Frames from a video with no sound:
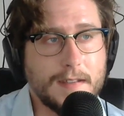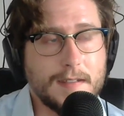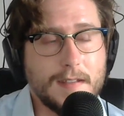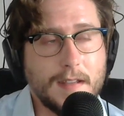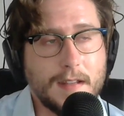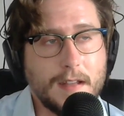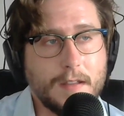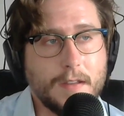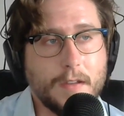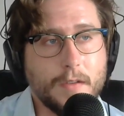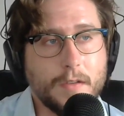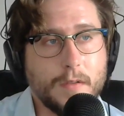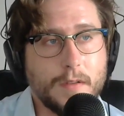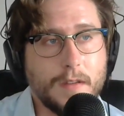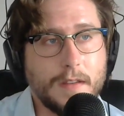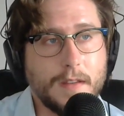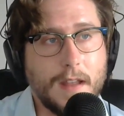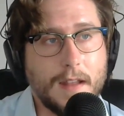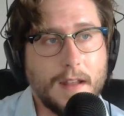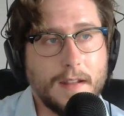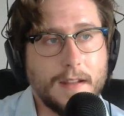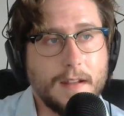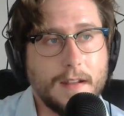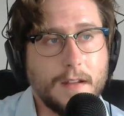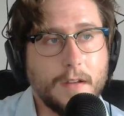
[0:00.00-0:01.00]
They say that
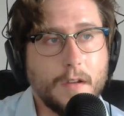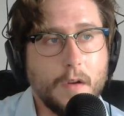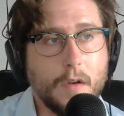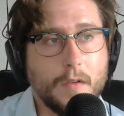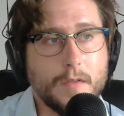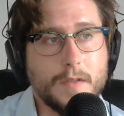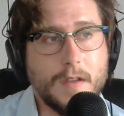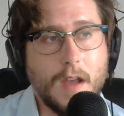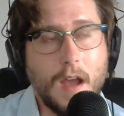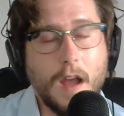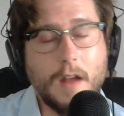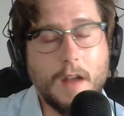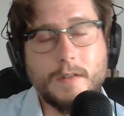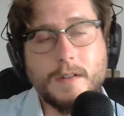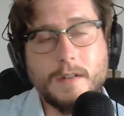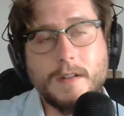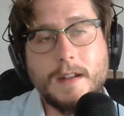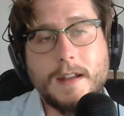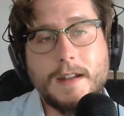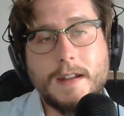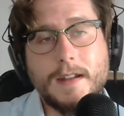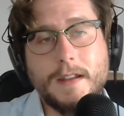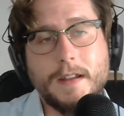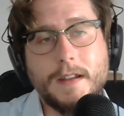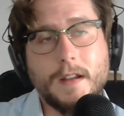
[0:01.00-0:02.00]
that it goes
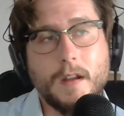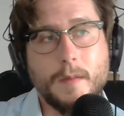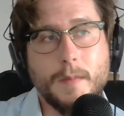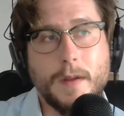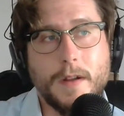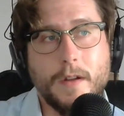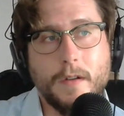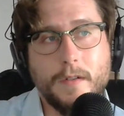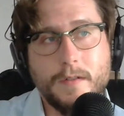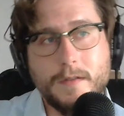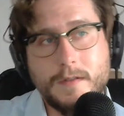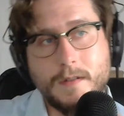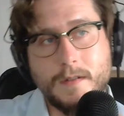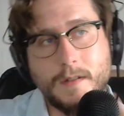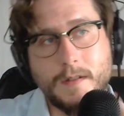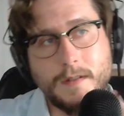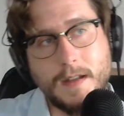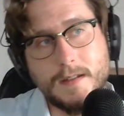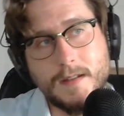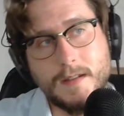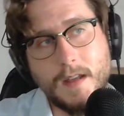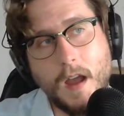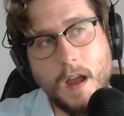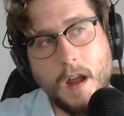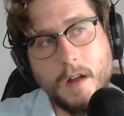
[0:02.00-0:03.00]
180
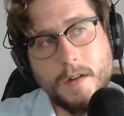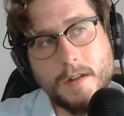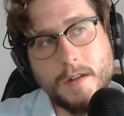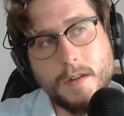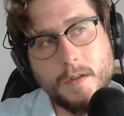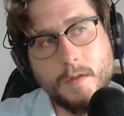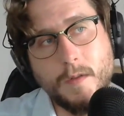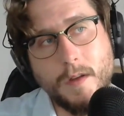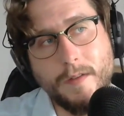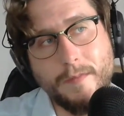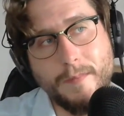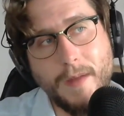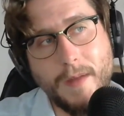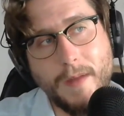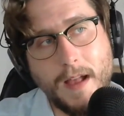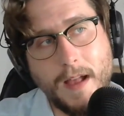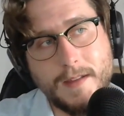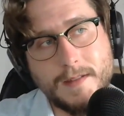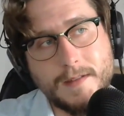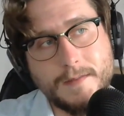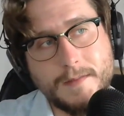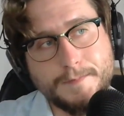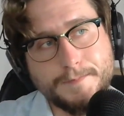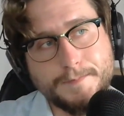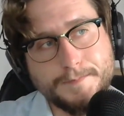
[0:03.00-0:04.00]
kilometers. That's
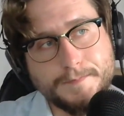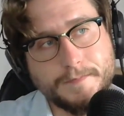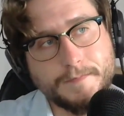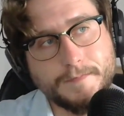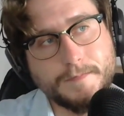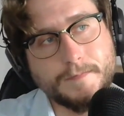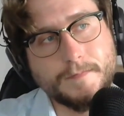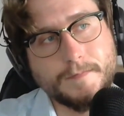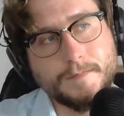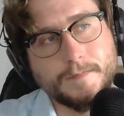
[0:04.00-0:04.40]
112 miles.